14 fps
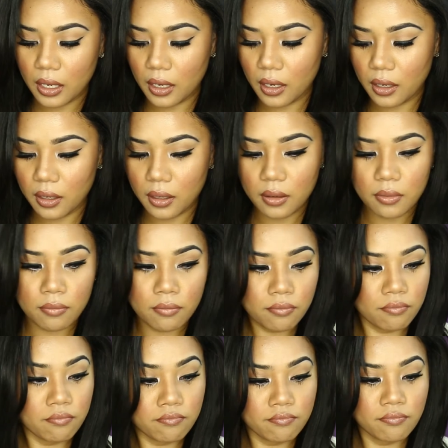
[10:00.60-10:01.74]
and
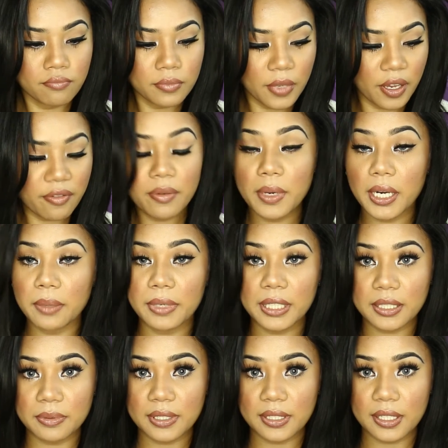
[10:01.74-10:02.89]
everybody
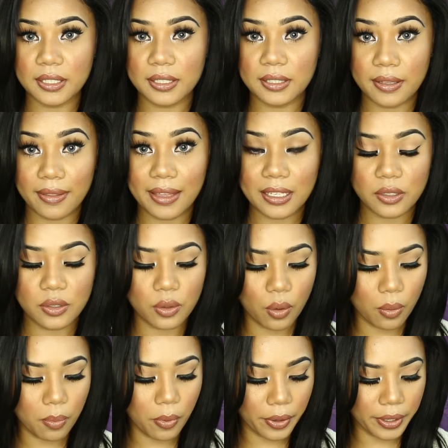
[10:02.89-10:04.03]
makes mistakes. That's the
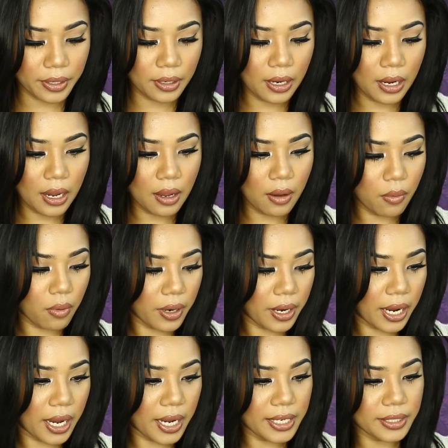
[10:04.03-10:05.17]
whole point. What
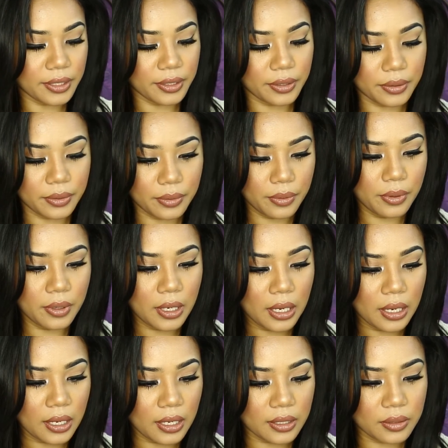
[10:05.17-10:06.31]
I do
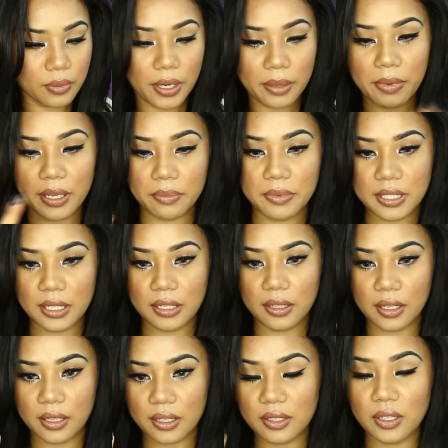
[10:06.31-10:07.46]
is when I make a mistake
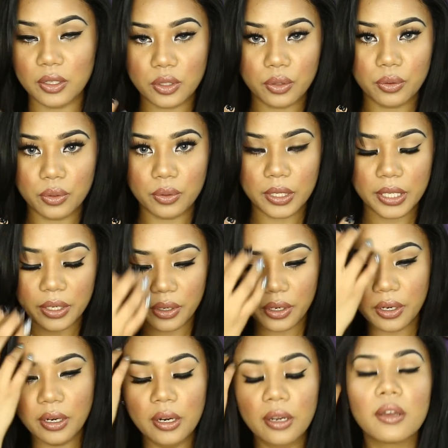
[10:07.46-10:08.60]
like this, I'll show you later.
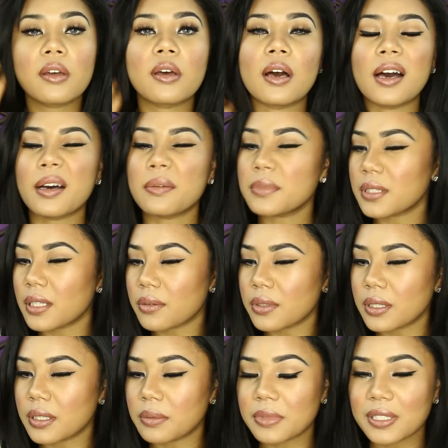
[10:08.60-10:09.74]
It's not
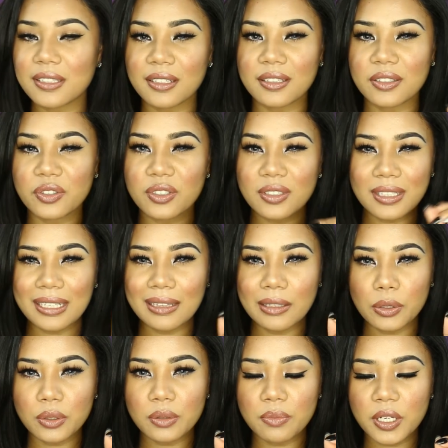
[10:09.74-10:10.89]
really a mistake, it's just like
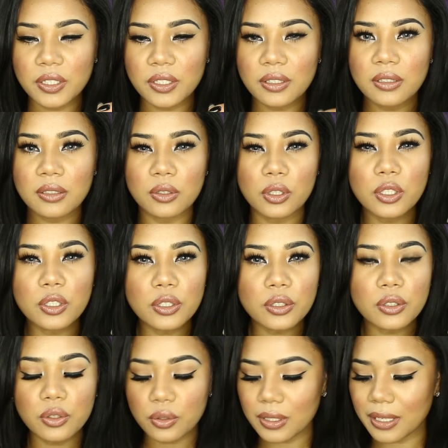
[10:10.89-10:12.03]
little smudges. You can
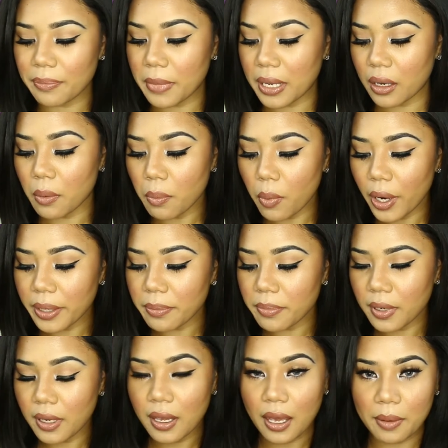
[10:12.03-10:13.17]
just use a makeup wipe.
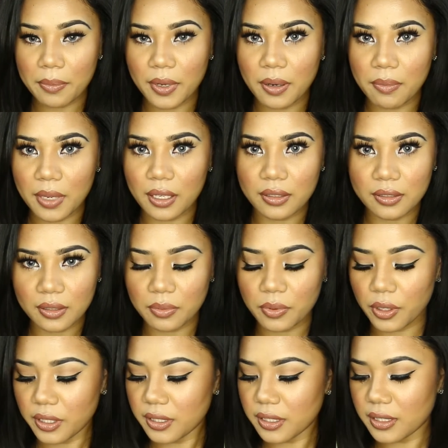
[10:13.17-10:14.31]
I'm gonna make some
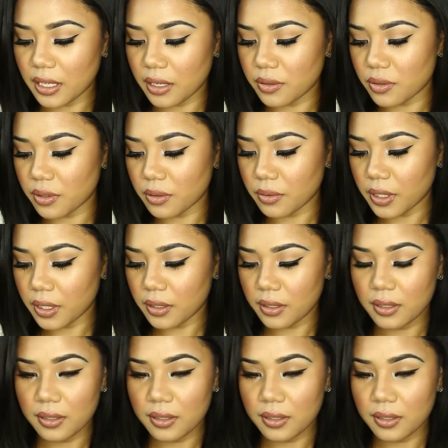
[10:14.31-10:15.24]
crazy sounds real quick.